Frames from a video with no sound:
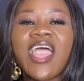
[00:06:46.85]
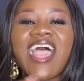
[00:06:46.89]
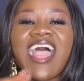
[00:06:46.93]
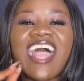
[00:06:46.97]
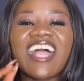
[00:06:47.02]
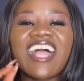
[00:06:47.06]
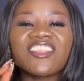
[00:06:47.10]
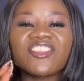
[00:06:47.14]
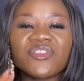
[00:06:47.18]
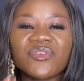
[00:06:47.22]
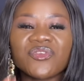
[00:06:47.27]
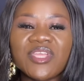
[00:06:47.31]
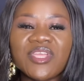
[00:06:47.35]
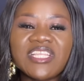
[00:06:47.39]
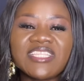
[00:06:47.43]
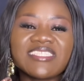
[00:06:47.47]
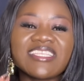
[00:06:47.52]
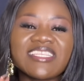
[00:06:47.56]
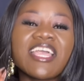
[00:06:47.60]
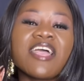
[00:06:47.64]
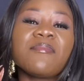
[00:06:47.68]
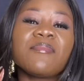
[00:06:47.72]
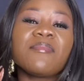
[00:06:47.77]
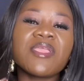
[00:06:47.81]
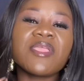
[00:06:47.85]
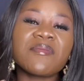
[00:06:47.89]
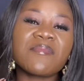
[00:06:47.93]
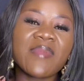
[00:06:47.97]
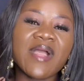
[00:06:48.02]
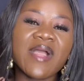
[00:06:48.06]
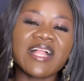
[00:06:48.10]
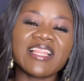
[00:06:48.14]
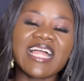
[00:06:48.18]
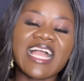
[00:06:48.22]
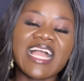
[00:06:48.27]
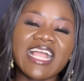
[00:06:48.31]
and create a
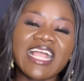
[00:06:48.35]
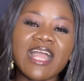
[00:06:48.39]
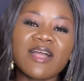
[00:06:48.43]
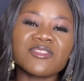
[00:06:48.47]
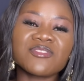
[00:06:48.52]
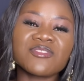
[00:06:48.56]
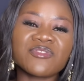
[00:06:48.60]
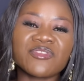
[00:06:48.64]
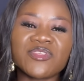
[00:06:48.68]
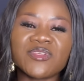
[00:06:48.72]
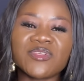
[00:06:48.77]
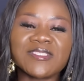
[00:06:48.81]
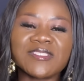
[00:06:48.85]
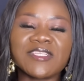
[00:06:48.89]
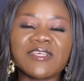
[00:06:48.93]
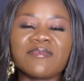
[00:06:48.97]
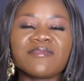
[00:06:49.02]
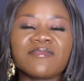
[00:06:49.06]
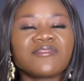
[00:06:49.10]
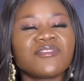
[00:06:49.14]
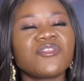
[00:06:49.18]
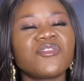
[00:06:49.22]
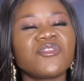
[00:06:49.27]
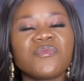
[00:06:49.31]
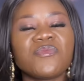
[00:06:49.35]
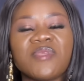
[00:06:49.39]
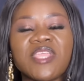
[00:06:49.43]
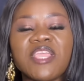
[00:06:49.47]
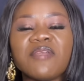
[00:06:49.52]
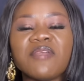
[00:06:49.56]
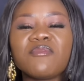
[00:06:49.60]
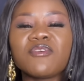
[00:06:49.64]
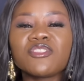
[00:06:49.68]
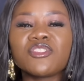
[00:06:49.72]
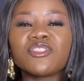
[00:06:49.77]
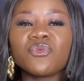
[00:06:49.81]
PayPal account for yourself so you'll be
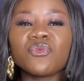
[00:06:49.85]
able to